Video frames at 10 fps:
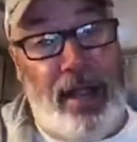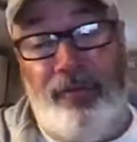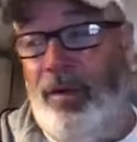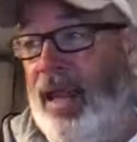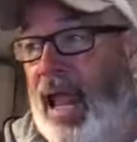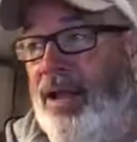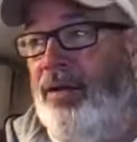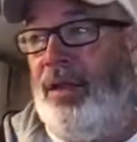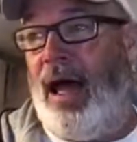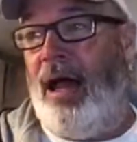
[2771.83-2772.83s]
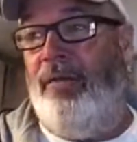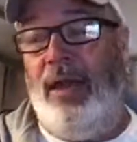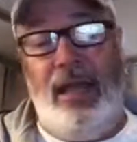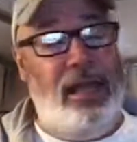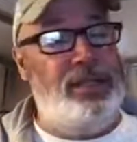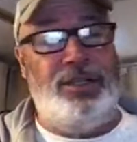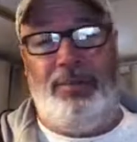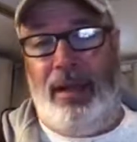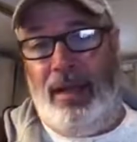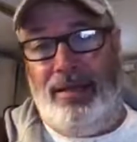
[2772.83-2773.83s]
If we can't go live, it just
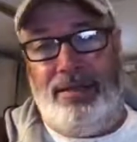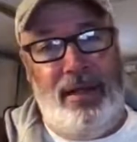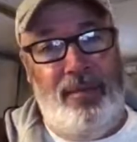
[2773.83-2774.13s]
means